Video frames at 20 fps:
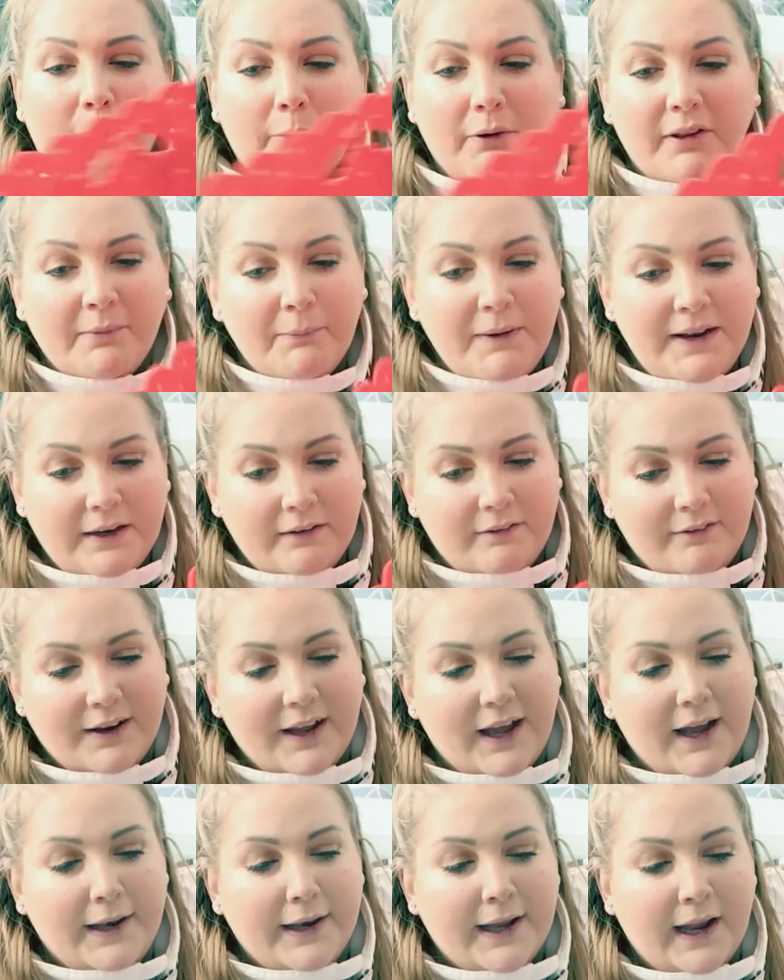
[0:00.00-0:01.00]
I was meaning to
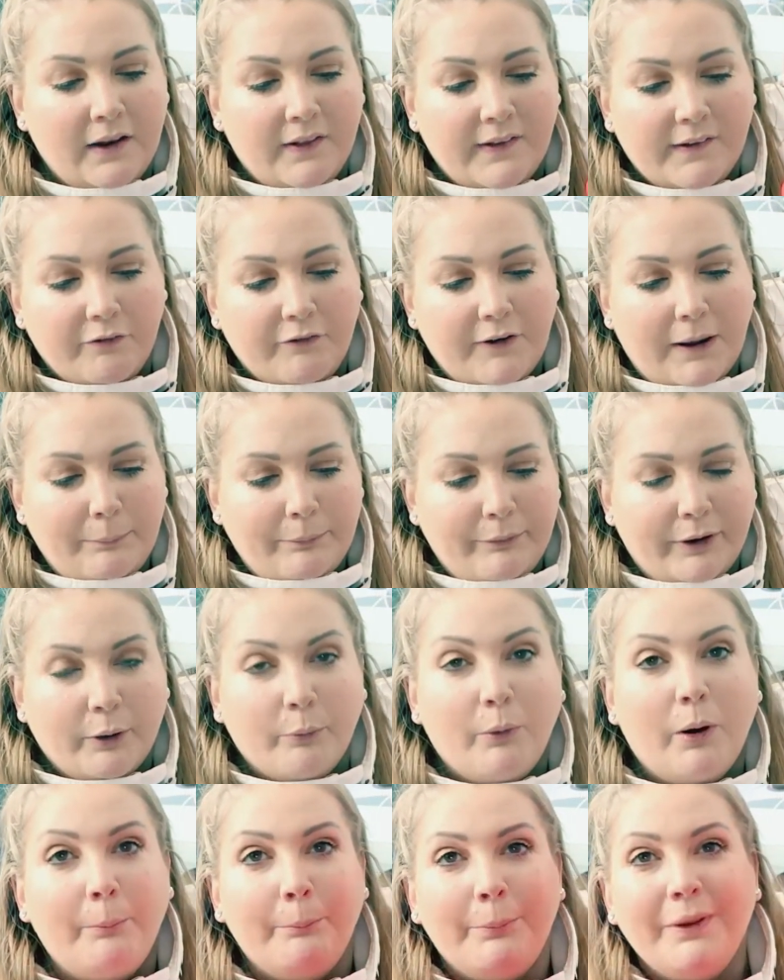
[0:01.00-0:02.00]
get a nicer
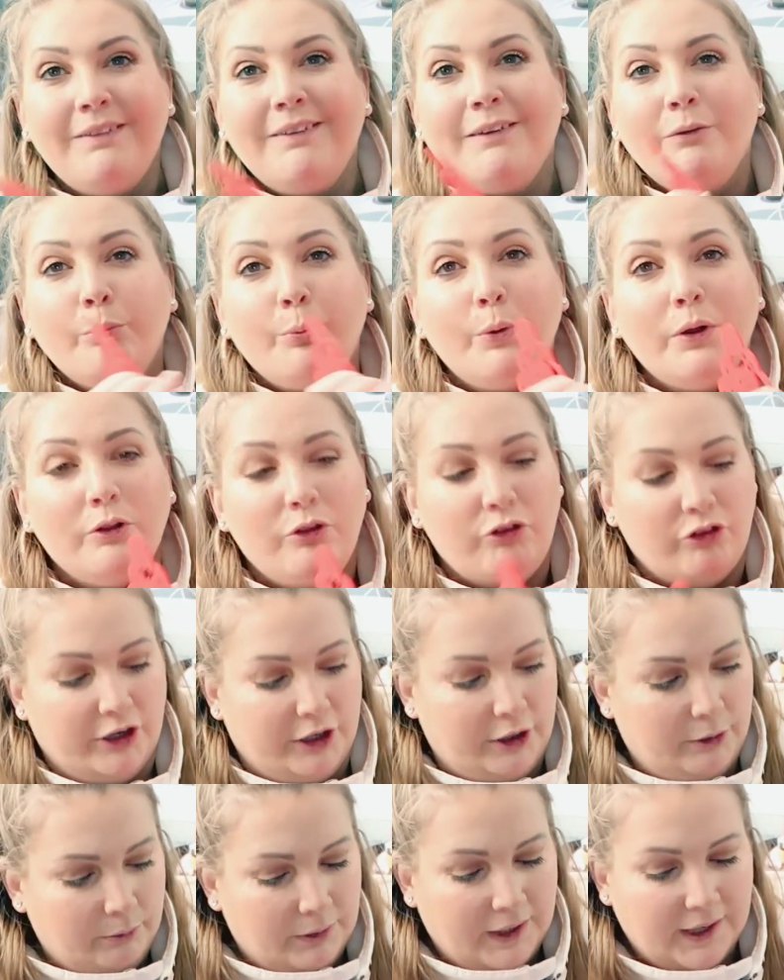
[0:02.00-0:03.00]
fabric one, but it will do.